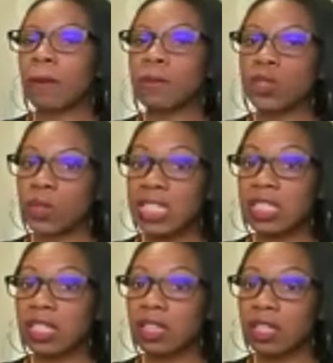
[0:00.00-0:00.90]
Um, so
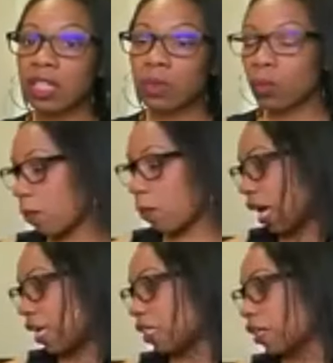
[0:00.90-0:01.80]
that's the
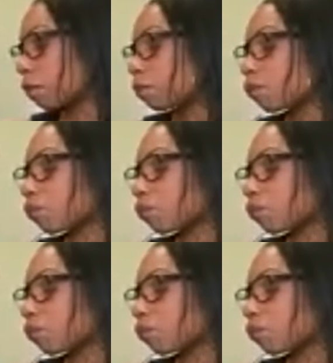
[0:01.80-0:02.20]
womanizer.